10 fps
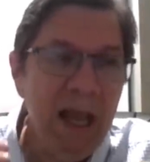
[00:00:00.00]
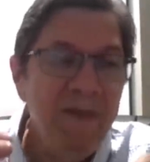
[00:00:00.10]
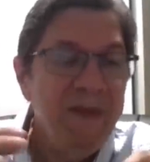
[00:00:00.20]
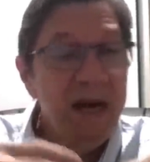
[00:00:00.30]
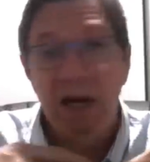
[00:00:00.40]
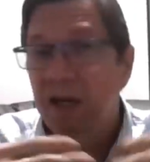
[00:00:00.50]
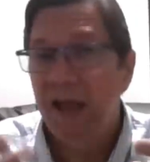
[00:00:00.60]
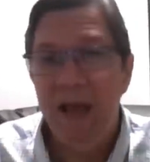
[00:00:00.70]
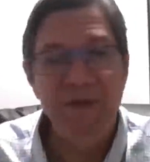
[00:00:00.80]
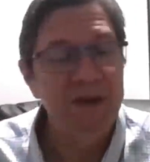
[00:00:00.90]
And then I
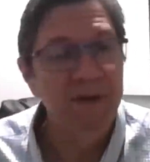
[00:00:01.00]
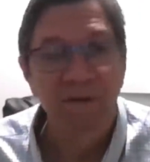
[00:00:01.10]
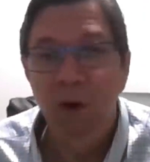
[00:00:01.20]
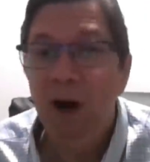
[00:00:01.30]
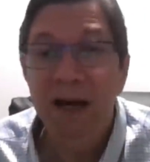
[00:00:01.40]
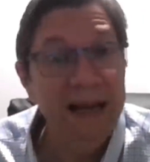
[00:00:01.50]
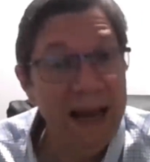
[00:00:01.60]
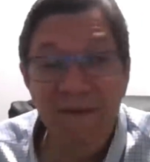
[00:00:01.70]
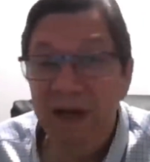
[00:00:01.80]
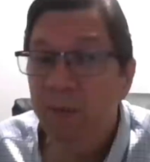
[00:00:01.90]
collapsed on the floor. I didn't
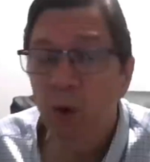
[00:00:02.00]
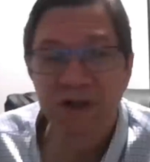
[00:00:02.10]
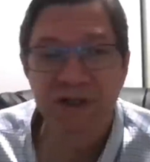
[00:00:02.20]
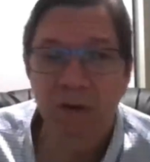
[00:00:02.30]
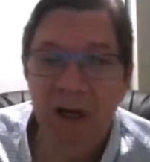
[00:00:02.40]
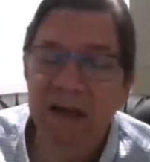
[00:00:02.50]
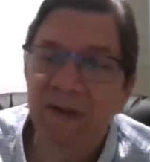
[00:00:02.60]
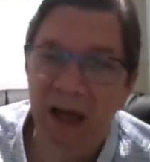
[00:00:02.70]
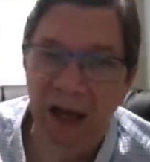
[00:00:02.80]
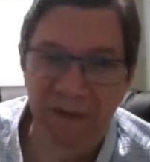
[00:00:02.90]
have any more strength
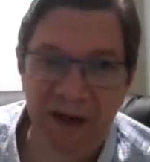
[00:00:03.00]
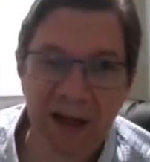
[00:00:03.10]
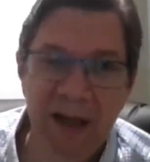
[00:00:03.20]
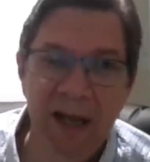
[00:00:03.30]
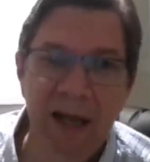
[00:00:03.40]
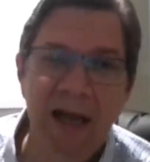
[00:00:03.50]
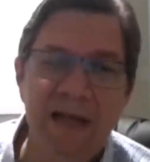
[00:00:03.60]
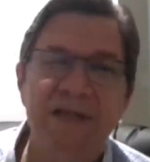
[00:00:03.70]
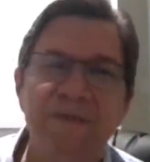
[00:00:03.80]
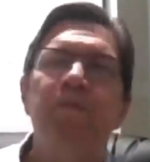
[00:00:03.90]
left. I just,